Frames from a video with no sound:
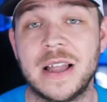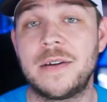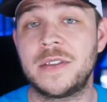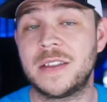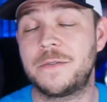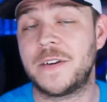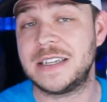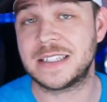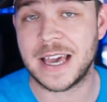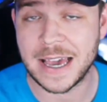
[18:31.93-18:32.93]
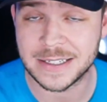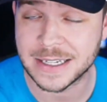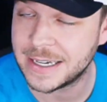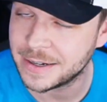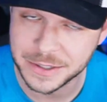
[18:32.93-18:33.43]
Number 11, the face scans
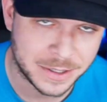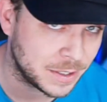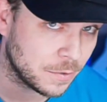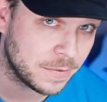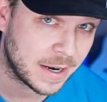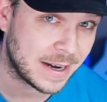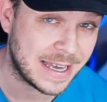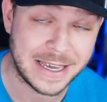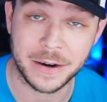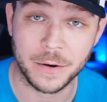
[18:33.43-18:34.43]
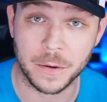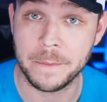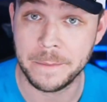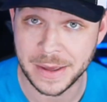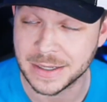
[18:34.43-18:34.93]
again are still very hit or
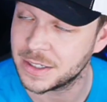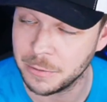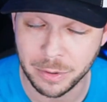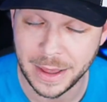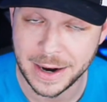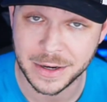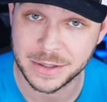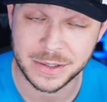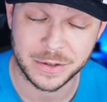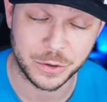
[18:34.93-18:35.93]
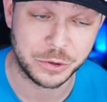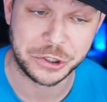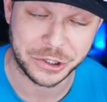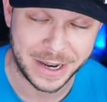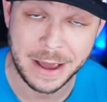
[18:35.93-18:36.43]
miss. Some players who
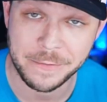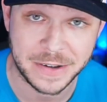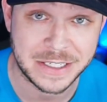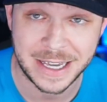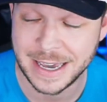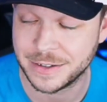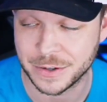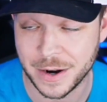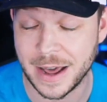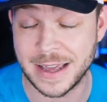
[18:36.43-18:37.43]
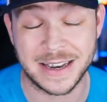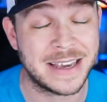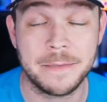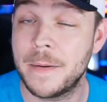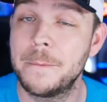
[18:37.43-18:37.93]
should have face scans are not in.
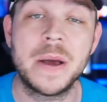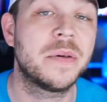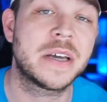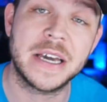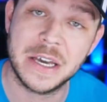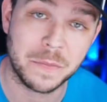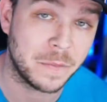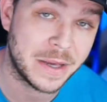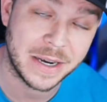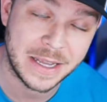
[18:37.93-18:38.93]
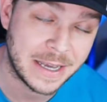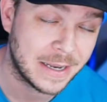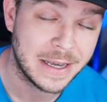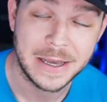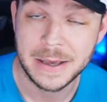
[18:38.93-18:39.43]
Again, maybe they get implemented
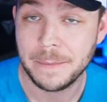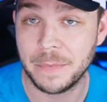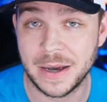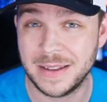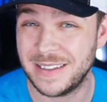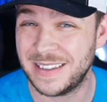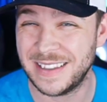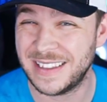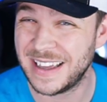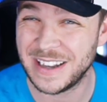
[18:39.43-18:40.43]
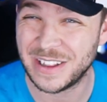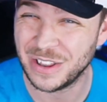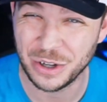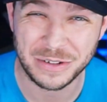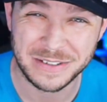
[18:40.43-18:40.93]
in, but they
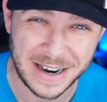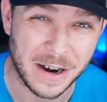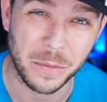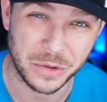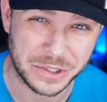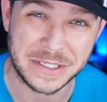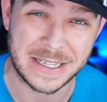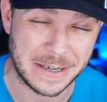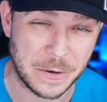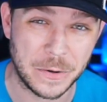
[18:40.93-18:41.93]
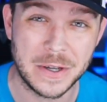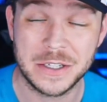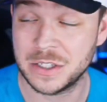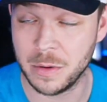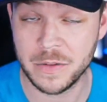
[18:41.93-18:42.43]
look terrible still.
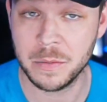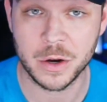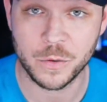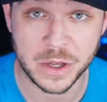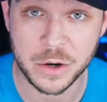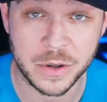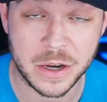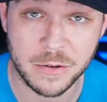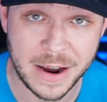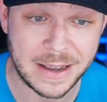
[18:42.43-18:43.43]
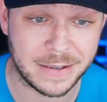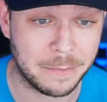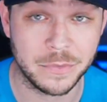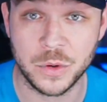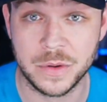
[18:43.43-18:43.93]
Some of them look really, really great, and
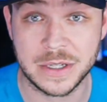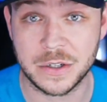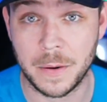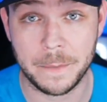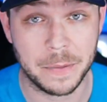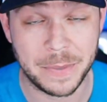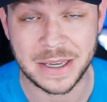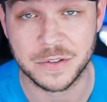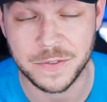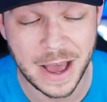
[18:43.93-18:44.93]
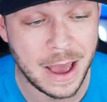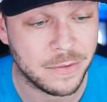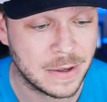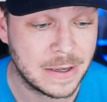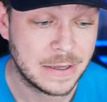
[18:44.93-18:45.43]
I'm doing this on the
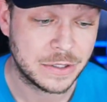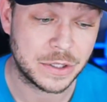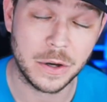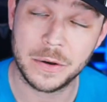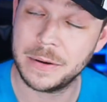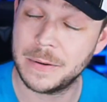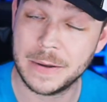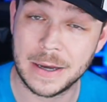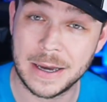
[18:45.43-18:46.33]
PS5, so